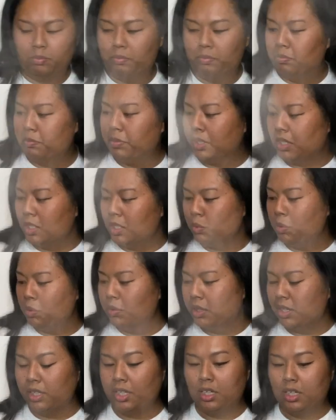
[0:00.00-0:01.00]
because we
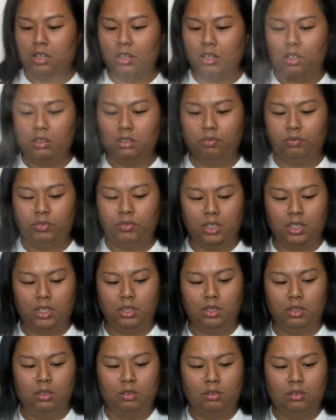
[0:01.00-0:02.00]
want to get all of
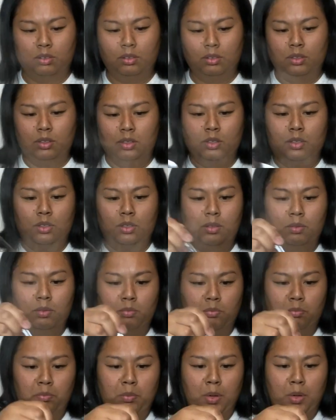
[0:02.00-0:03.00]
the
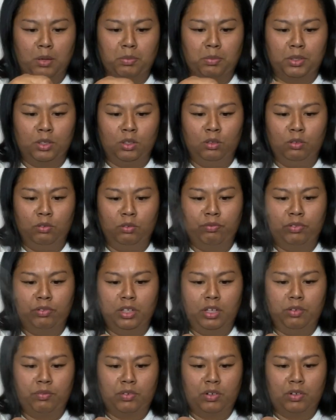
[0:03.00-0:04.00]
barbecue
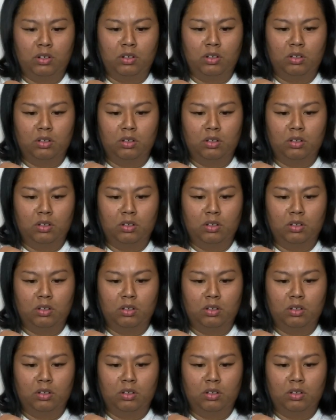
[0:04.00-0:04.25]
flavor.